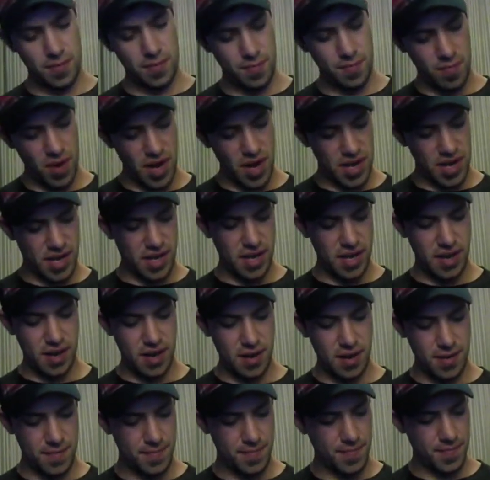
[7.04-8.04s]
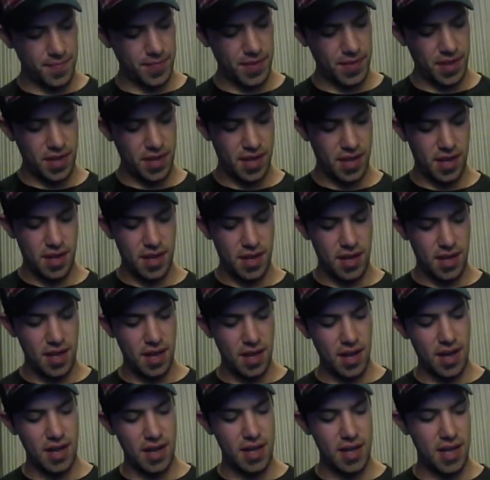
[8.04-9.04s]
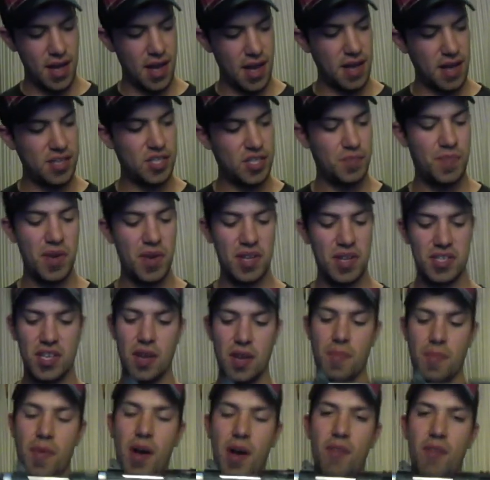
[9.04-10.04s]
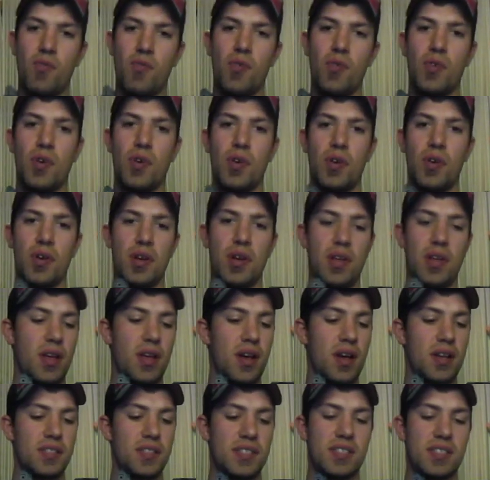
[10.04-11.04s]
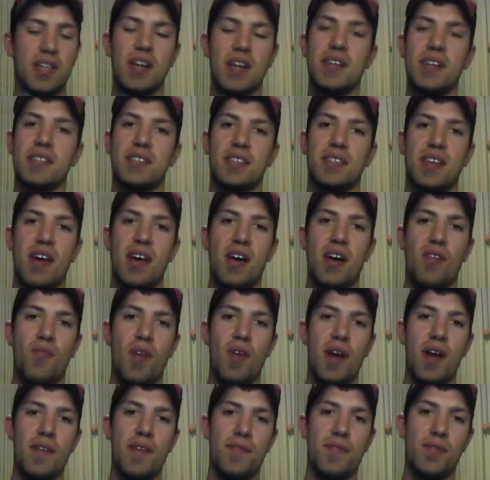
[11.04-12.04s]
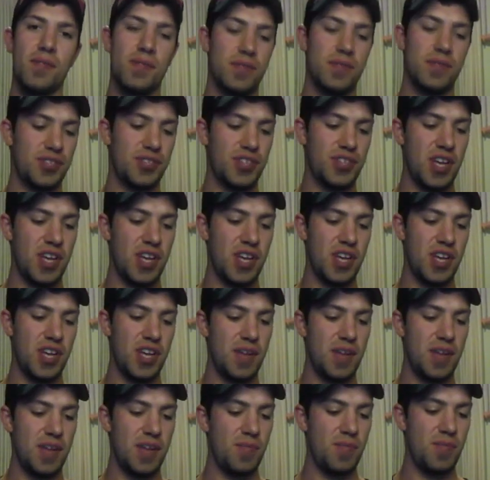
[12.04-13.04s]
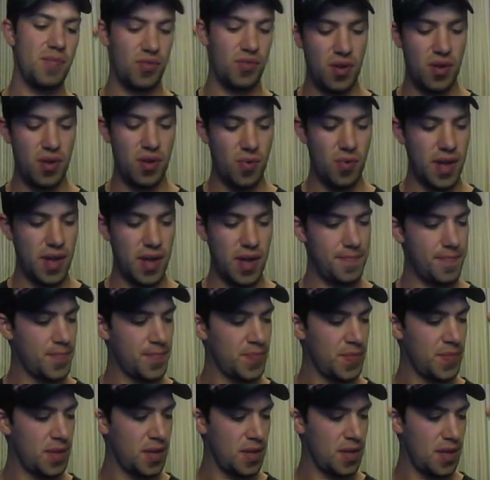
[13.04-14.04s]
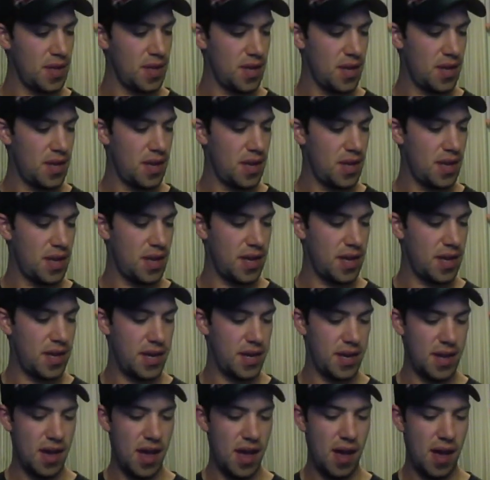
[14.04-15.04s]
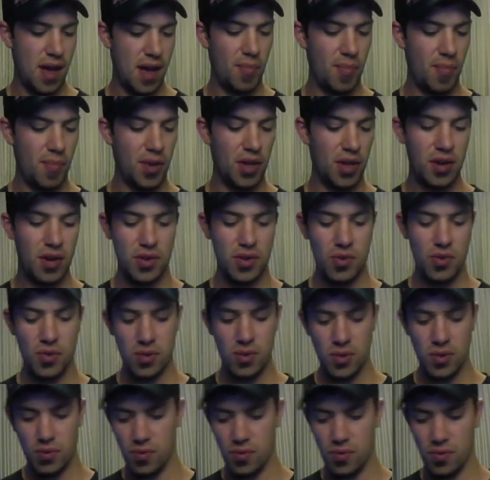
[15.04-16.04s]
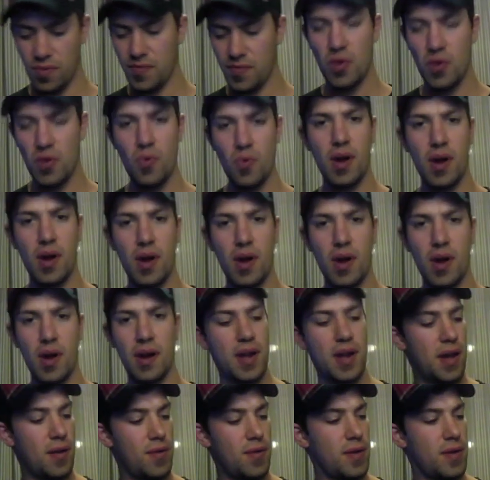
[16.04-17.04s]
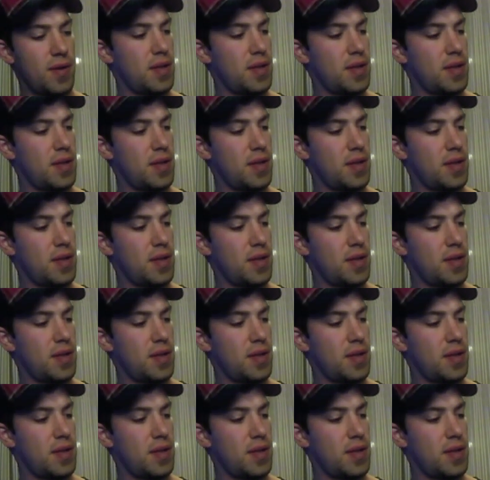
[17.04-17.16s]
Mike here. I just picked up my Ruger Gunsite Scout Rifle, chambered in .308, and I'm going to do a little review on it right now.